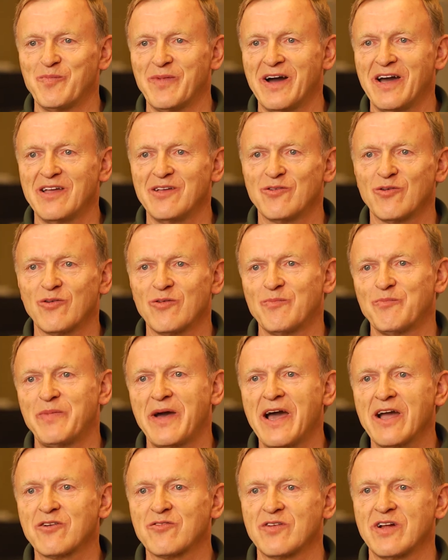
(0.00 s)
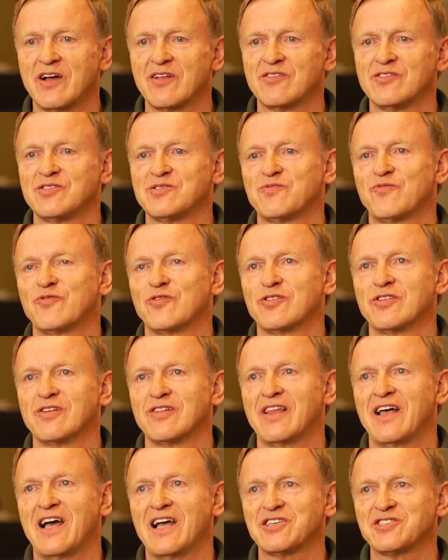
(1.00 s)
My background is for the
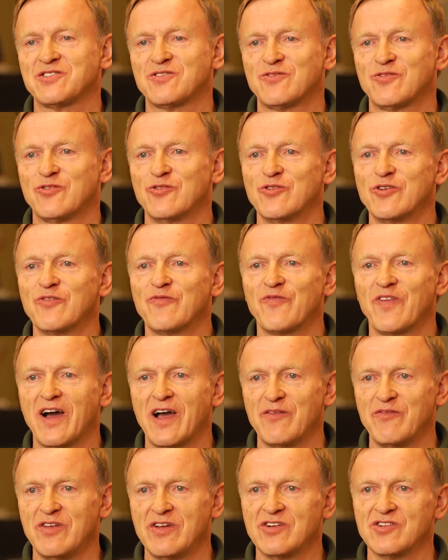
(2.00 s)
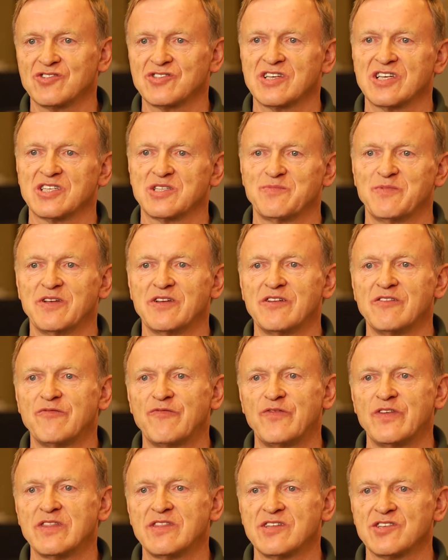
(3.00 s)
last 35 years has been in
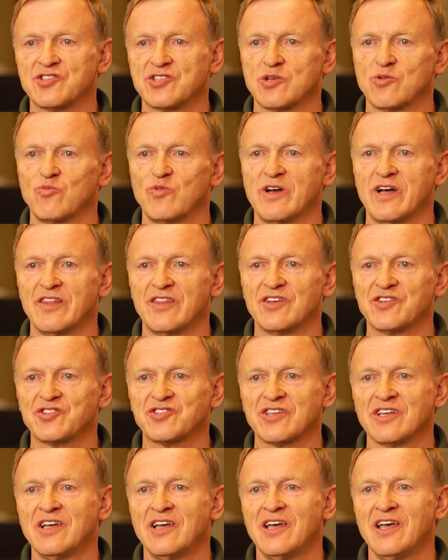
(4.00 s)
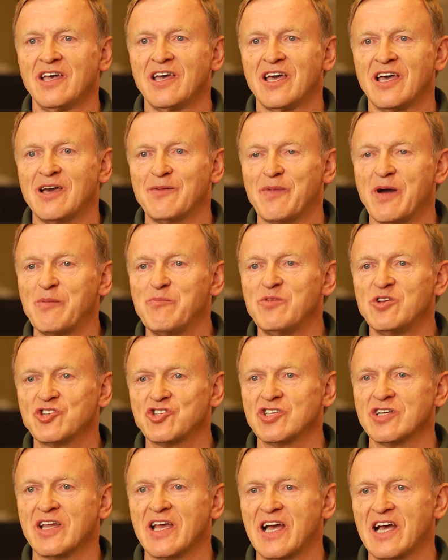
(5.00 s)
fitness and wellness, and my
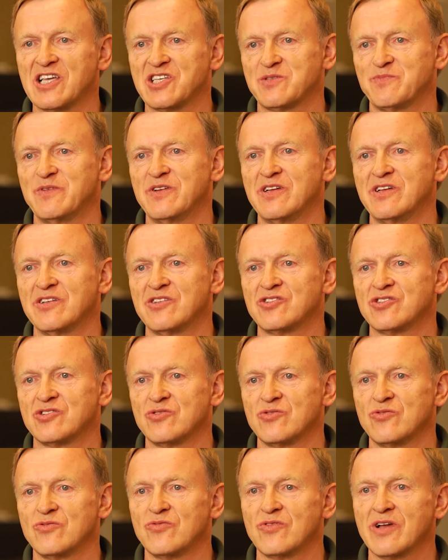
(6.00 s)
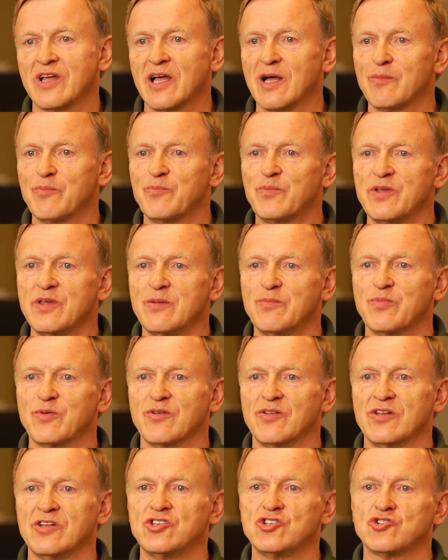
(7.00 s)
mission has been to help
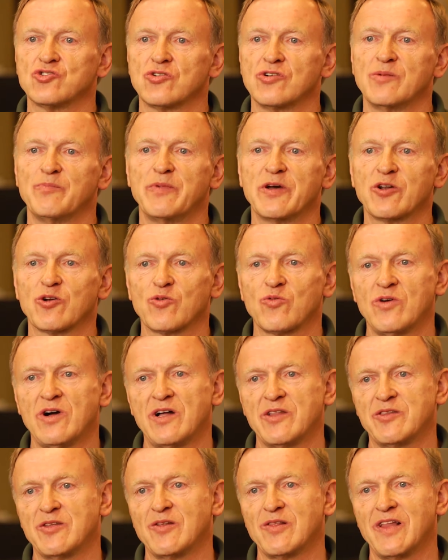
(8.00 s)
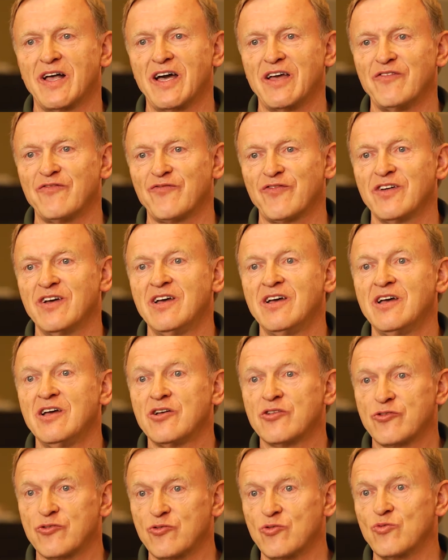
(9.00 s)
people enjoy a better quality of life
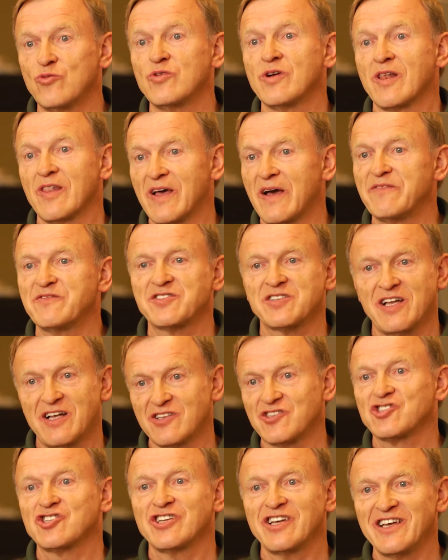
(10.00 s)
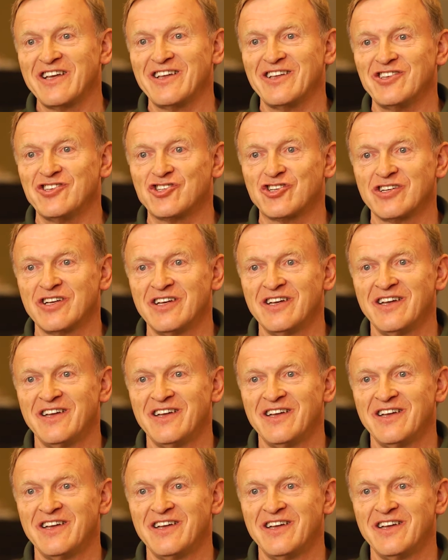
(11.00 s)
through lifestyle change.